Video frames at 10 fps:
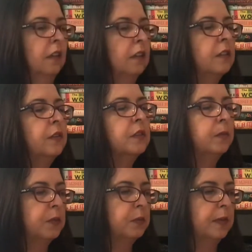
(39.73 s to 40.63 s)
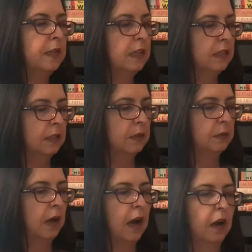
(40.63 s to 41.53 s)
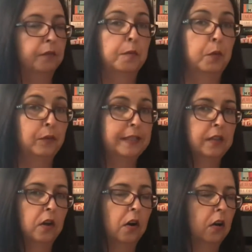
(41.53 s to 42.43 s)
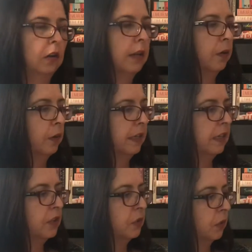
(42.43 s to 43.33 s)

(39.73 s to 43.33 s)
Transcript: So this first one is uh, from a recent haul and I want to get to